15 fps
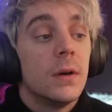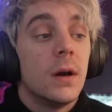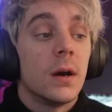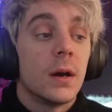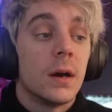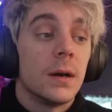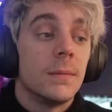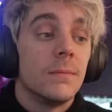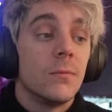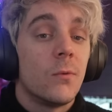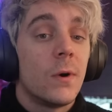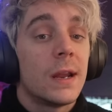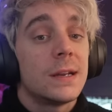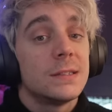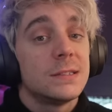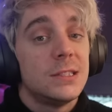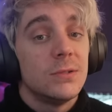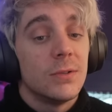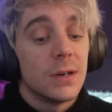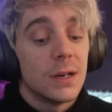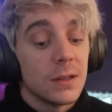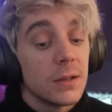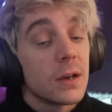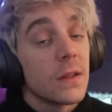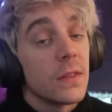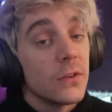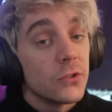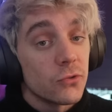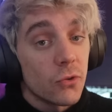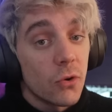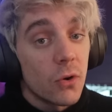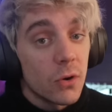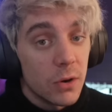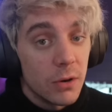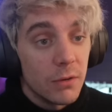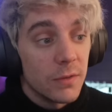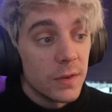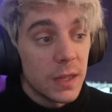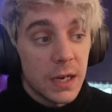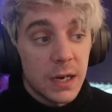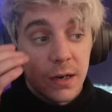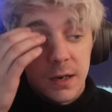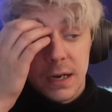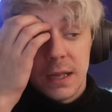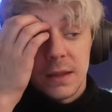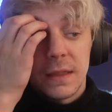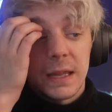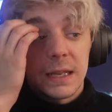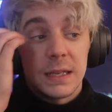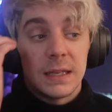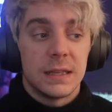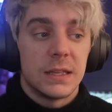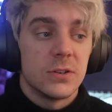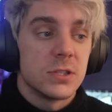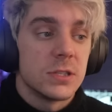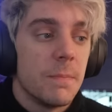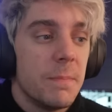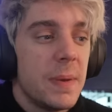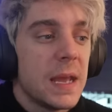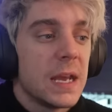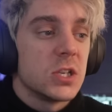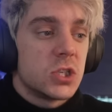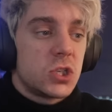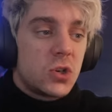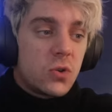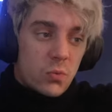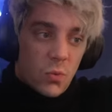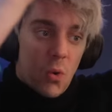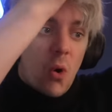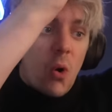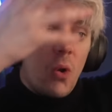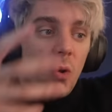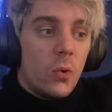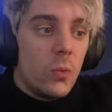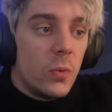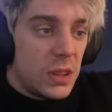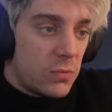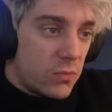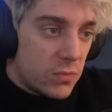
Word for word: Why don't you look in the drawer over there? And then there's a big scroll with.